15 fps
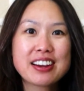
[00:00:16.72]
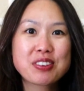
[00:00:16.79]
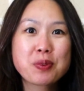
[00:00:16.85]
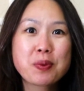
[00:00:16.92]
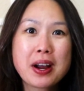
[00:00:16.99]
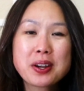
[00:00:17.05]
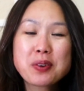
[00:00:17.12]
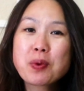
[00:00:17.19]

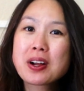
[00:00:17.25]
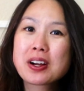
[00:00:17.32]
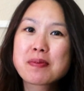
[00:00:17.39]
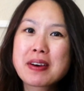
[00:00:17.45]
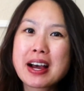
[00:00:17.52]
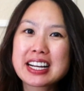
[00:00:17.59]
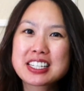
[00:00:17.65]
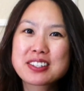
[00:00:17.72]
everyone, welcome
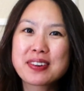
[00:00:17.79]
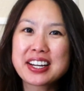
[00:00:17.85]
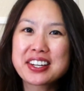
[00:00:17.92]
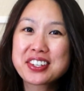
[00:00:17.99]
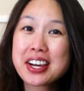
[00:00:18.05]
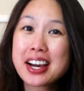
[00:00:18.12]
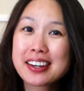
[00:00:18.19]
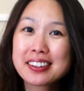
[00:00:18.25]
back to my
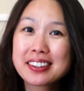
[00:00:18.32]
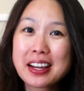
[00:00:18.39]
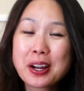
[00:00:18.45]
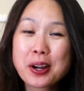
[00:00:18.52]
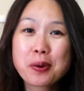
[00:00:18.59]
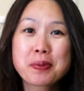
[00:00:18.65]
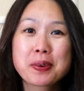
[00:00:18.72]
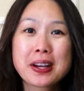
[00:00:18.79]
channel. I
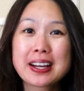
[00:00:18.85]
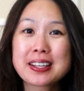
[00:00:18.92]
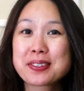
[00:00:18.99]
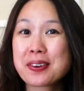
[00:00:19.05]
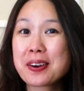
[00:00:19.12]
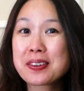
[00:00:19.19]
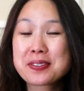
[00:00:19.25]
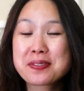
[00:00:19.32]
hope you guys
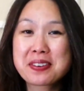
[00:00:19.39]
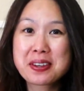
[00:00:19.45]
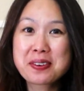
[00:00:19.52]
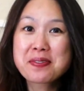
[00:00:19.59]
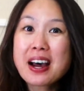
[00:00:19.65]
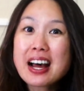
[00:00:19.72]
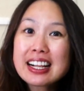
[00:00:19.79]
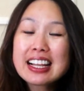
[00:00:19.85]
are all
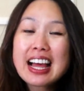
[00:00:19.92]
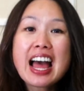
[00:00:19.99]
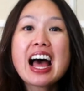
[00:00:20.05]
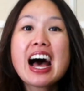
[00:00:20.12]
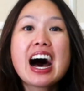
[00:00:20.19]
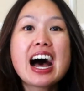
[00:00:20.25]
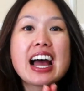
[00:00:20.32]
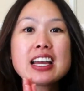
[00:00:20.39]
doing well.
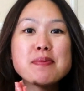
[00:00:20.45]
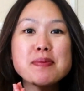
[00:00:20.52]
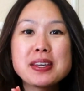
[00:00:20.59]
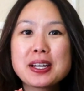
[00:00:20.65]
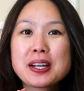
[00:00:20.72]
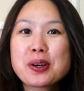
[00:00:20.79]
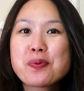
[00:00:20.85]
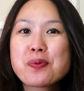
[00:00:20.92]
I am
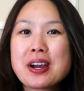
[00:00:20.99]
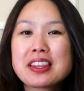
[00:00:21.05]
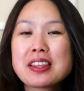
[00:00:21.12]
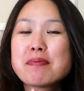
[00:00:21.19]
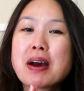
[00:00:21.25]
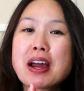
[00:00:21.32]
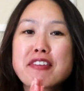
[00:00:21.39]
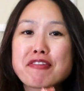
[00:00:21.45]
here
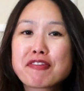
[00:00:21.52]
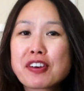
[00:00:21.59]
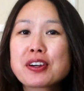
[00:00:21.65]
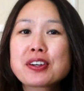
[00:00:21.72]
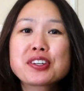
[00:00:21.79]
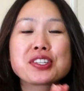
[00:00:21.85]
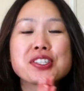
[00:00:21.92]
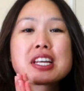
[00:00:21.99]
with my
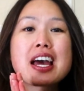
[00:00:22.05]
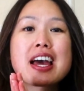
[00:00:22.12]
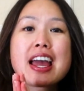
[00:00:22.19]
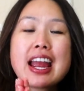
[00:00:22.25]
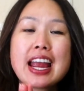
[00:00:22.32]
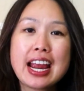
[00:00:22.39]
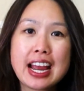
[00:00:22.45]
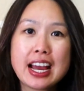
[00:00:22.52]
first
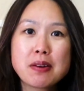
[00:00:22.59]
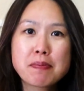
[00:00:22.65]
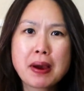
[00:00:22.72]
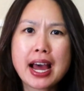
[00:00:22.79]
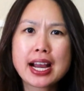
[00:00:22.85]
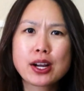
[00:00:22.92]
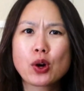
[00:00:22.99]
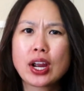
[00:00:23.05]

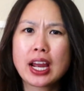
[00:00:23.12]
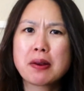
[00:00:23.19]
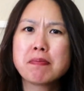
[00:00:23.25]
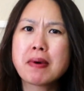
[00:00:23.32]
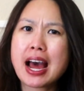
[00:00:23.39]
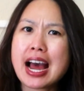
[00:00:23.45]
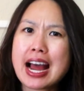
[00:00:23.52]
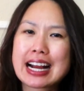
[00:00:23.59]
handbag or
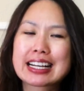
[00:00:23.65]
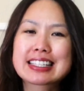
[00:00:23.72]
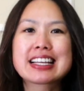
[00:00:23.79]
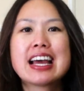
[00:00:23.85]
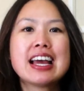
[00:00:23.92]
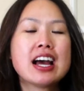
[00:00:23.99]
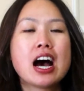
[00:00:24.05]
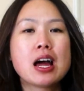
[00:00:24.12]
handbags
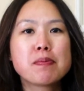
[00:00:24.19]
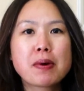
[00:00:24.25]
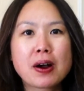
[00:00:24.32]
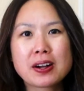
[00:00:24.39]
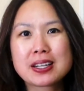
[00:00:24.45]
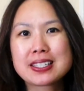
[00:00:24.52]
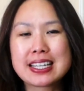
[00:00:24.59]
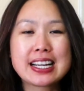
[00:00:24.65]

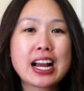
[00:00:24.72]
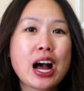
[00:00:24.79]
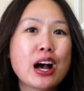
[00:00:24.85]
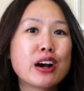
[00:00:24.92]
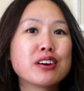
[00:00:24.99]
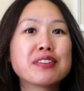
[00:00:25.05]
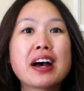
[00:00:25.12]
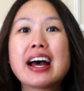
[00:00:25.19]
unboxing
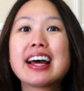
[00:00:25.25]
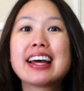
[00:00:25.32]
of